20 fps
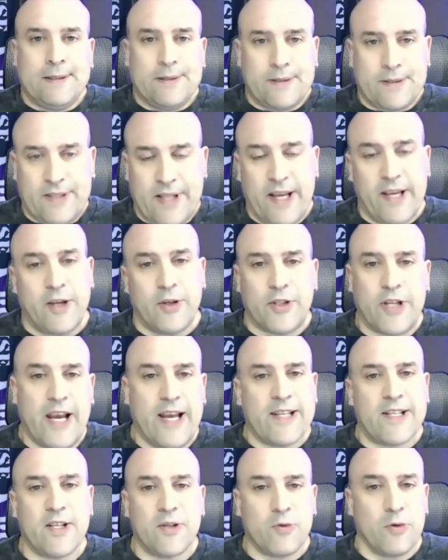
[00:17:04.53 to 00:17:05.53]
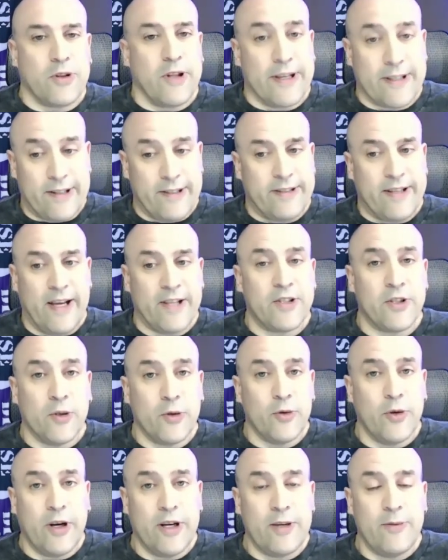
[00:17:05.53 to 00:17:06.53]
take your chances with like the dead
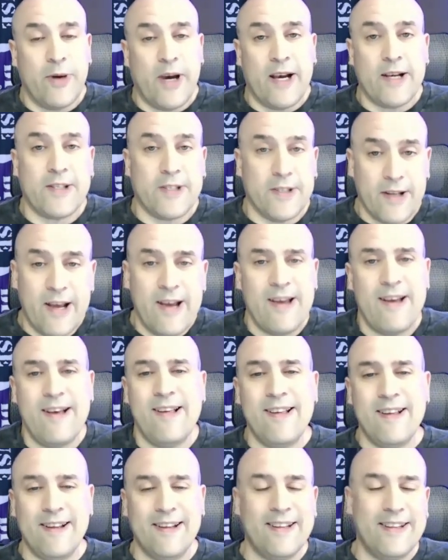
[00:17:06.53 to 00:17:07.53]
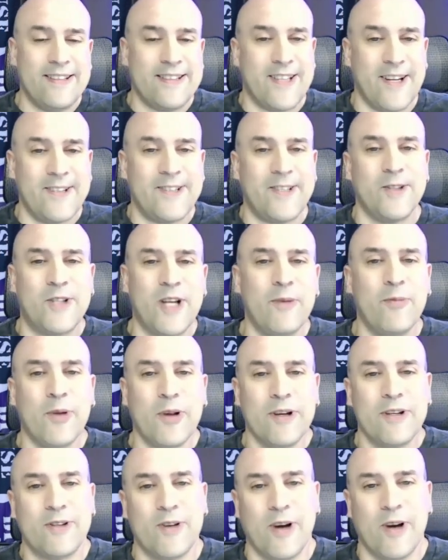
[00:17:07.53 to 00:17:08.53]
zone running backs that you're
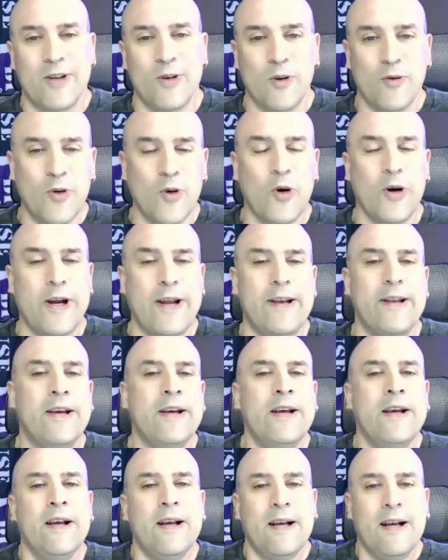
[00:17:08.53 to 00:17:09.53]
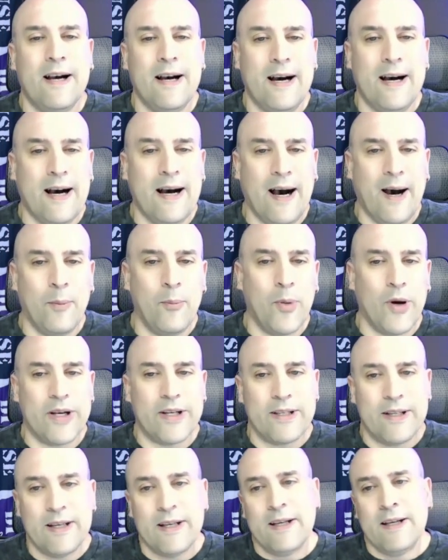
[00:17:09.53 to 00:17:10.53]
typically trying to avoid,
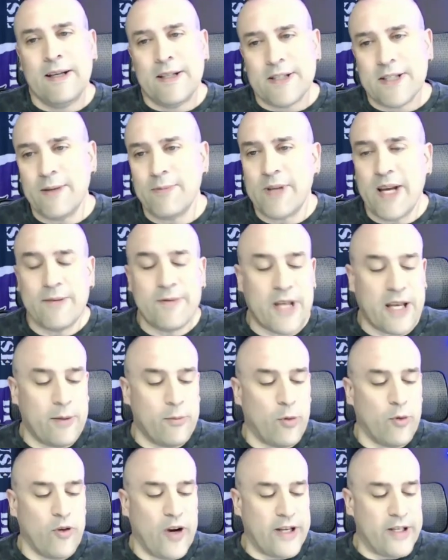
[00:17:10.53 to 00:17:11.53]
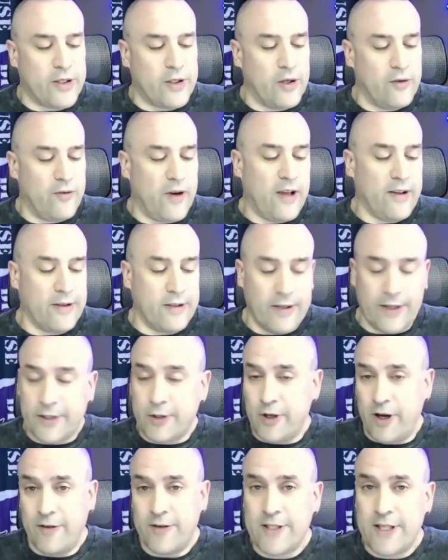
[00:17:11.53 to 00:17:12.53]
but sometimes they can provide you good value. Like
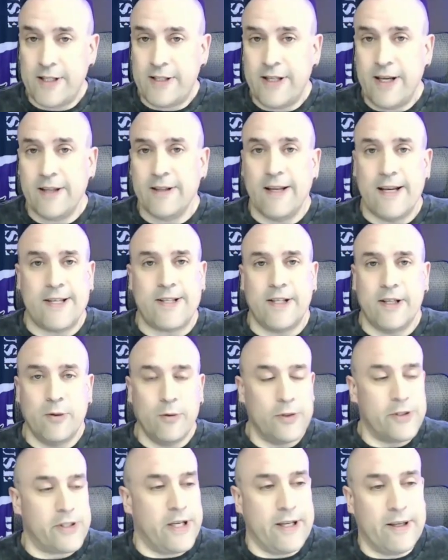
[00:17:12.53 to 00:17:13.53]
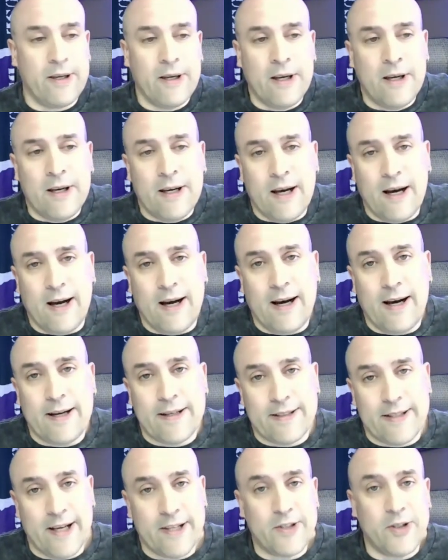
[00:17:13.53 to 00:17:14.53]
Travis Etienne last year was a
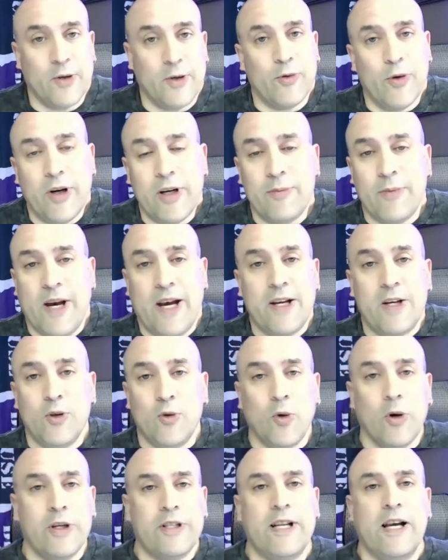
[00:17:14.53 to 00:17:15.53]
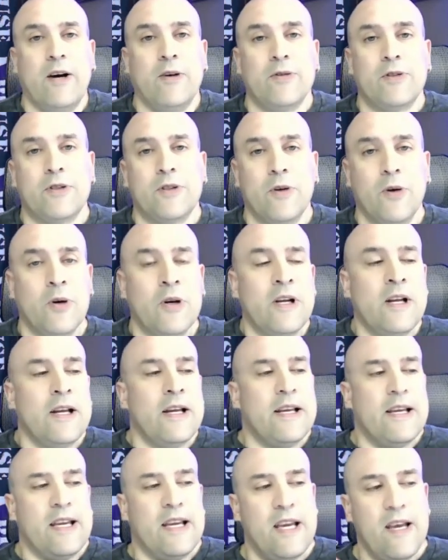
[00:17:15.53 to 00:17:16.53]
dead zone running back who worked out. So
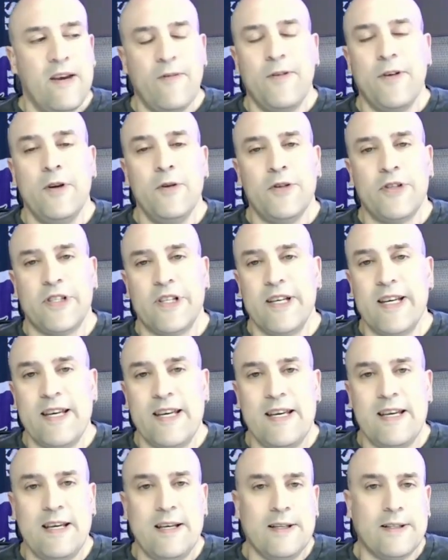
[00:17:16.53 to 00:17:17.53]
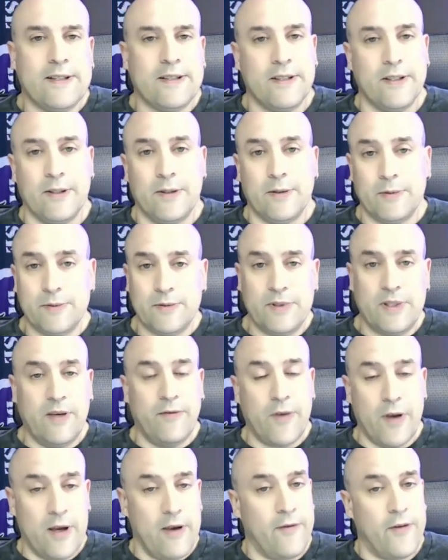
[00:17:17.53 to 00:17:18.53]
if you see,
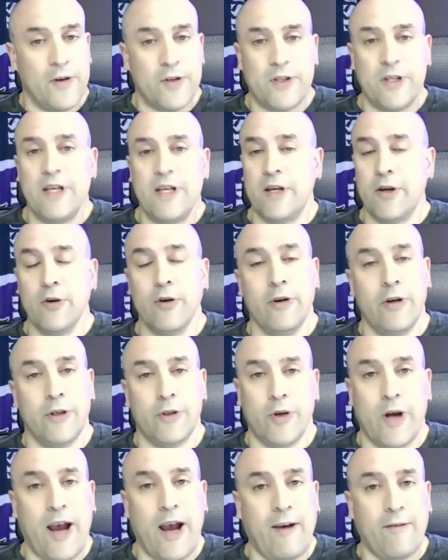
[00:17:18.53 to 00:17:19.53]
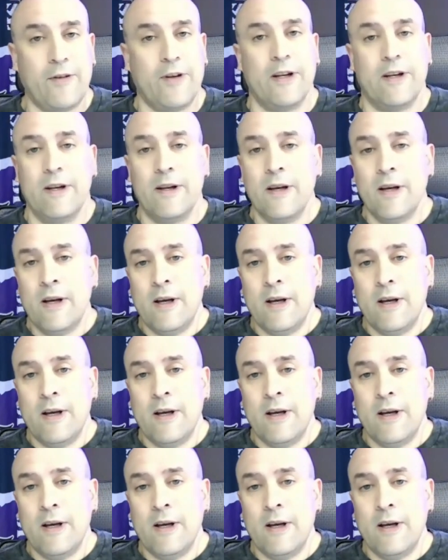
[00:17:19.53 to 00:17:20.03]
if you see you're in a draft and